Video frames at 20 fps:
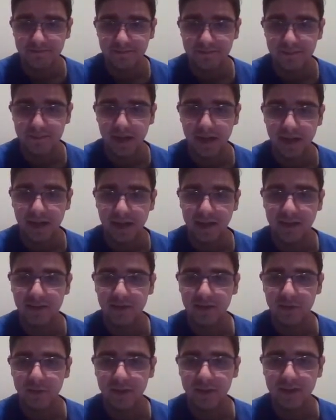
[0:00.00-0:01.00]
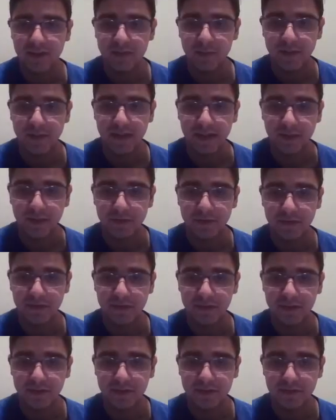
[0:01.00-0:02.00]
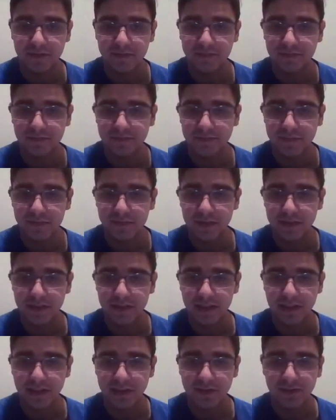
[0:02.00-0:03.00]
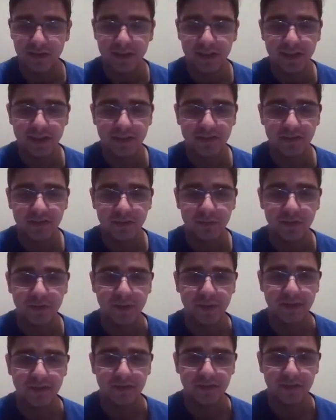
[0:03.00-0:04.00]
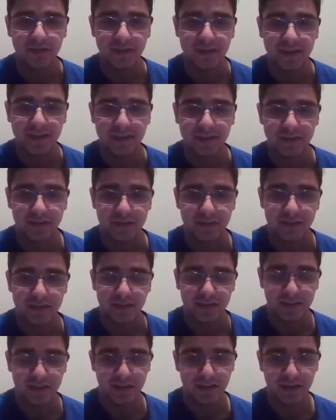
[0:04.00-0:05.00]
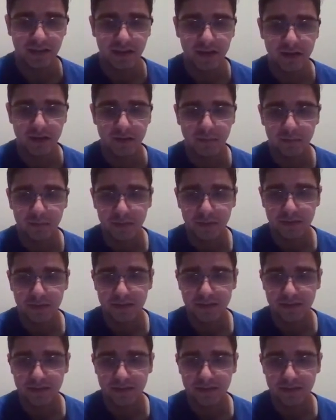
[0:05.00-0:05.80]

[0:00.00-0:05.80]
and so we get some captures here, and I start getting some space on the king side. But